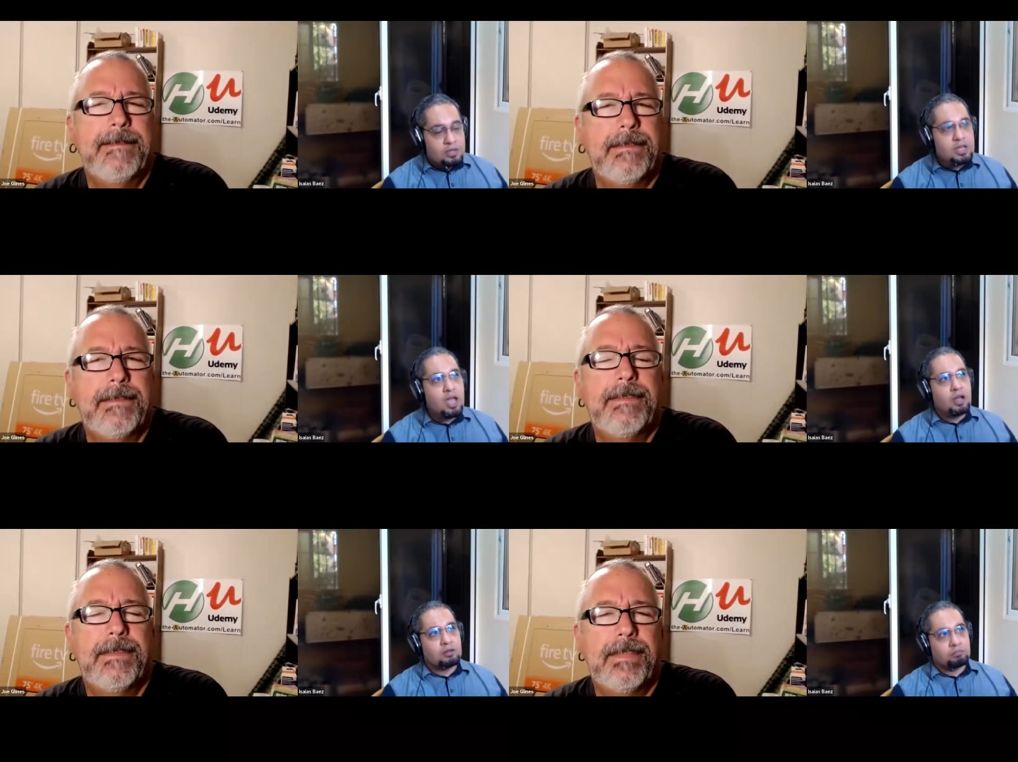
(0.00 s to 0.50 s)

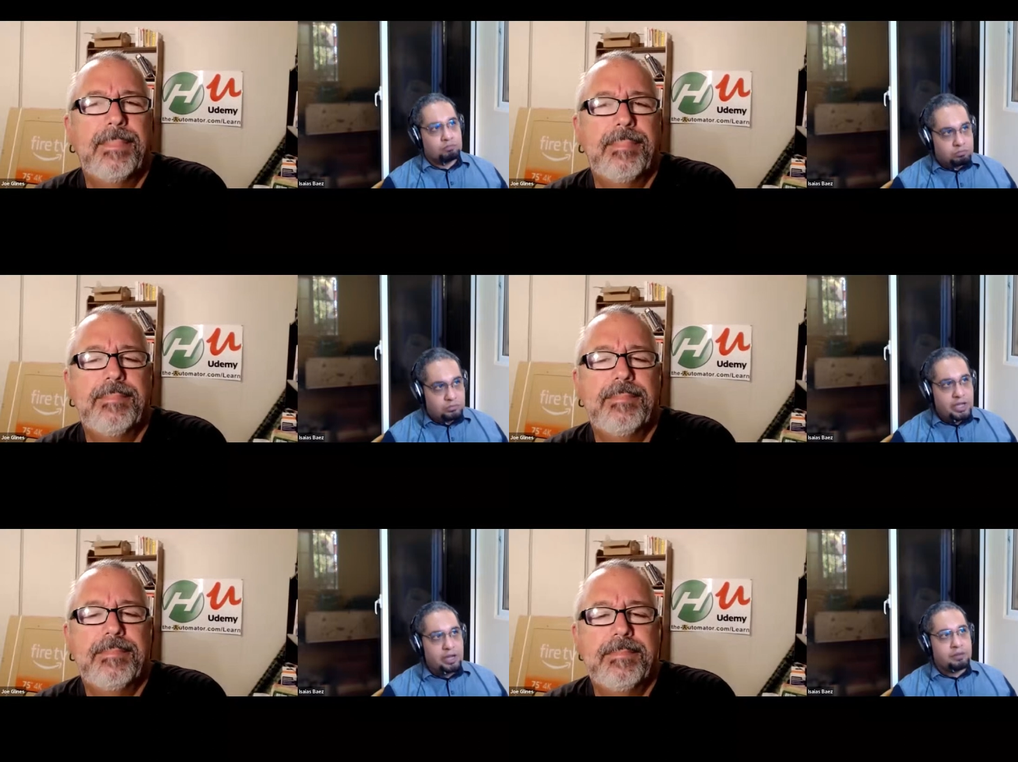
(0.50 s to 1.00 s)

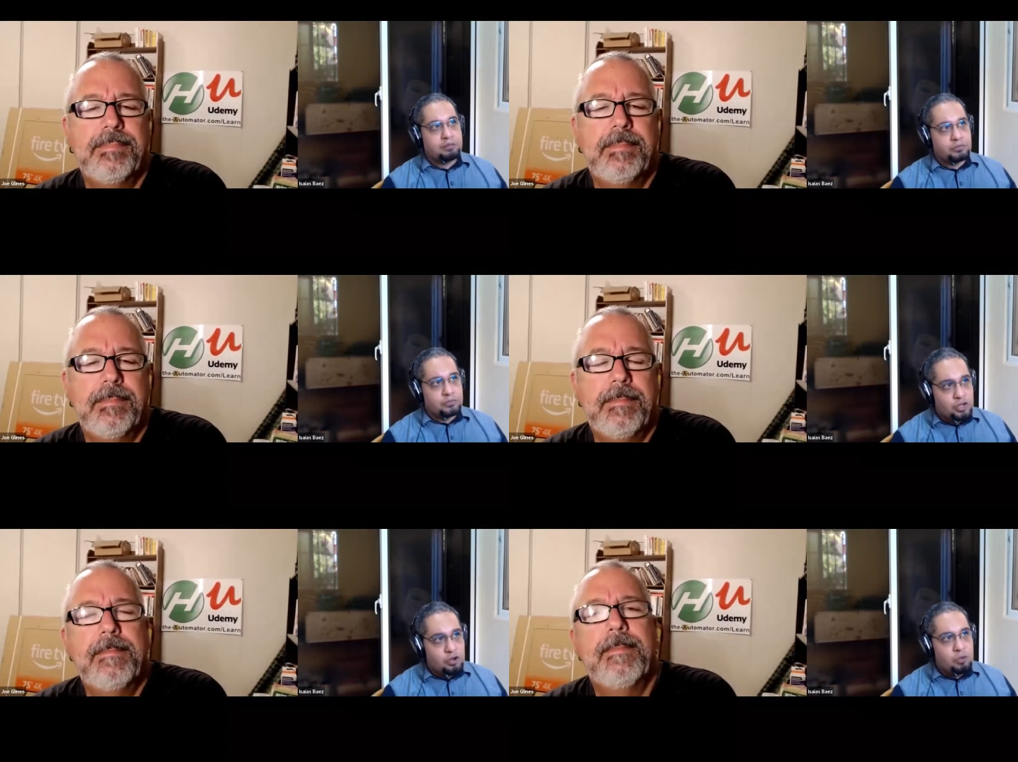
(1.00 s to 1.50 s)
Speaker 1: Yeah.
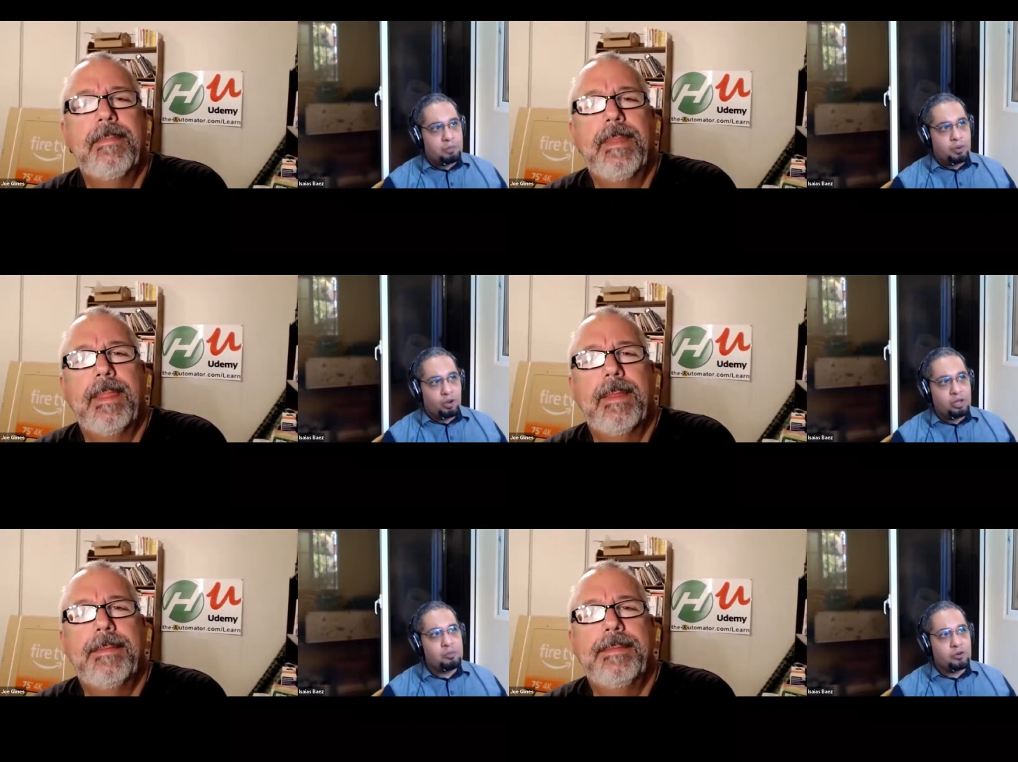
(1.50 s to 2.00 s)
So
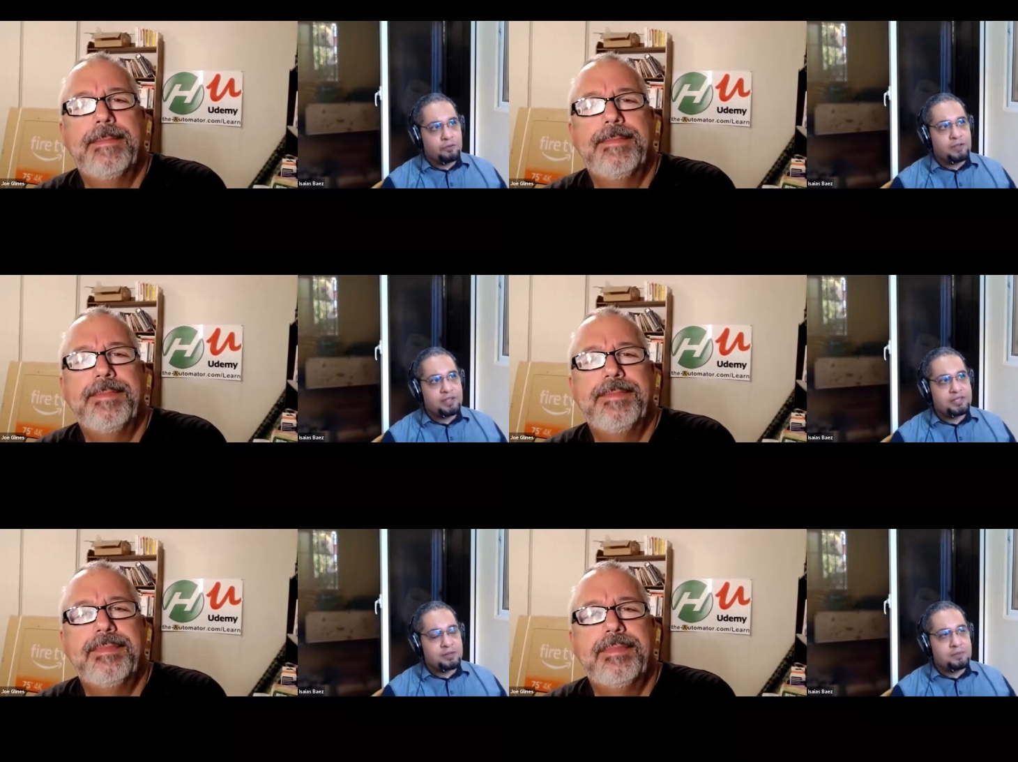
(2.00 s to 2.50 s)

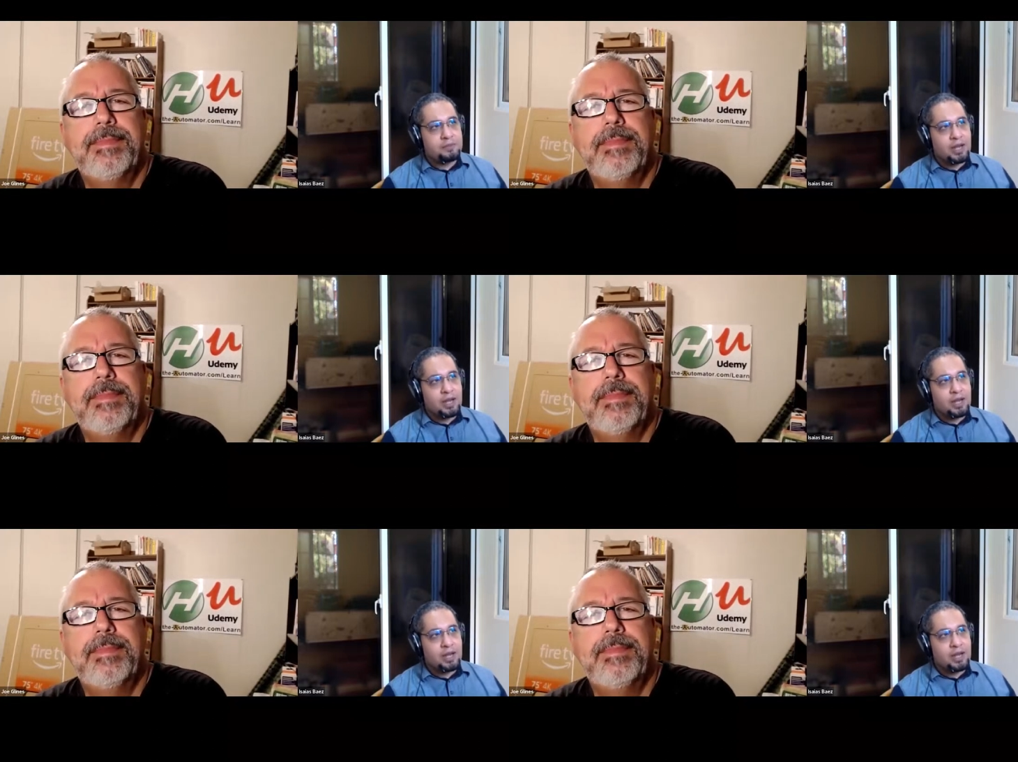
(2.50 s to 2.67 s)
polymorphism